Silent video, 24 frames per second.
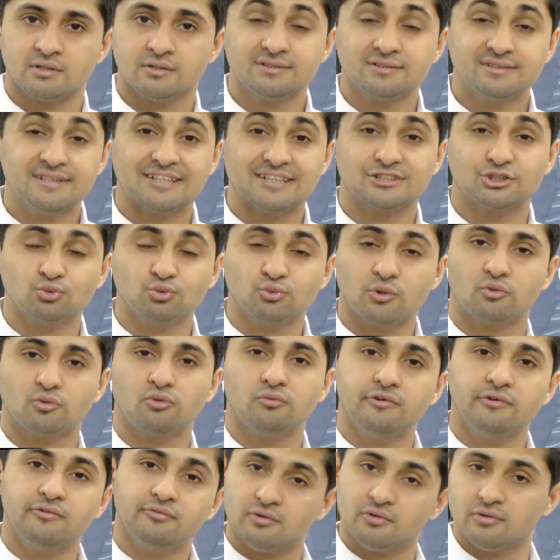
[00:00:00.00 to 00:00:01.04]
That's what
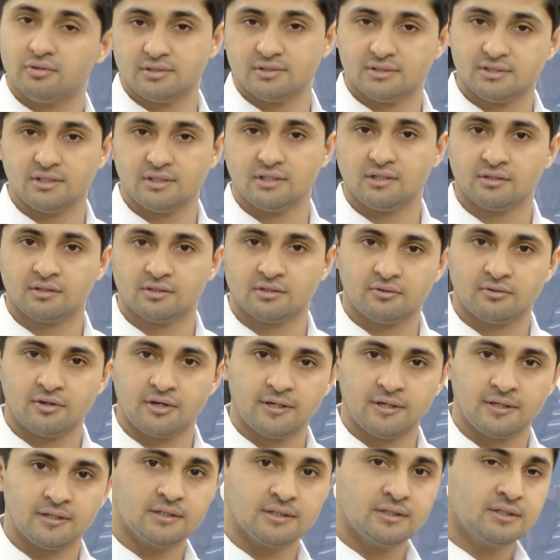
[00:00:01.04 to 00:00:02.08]
we'll be focusing on,
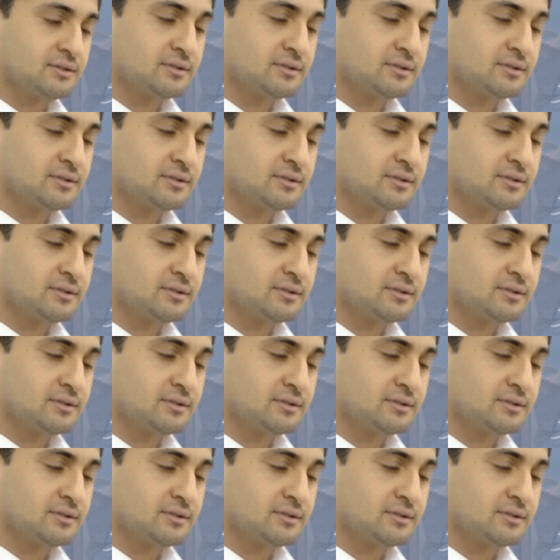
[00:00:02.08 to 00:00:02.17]
okay?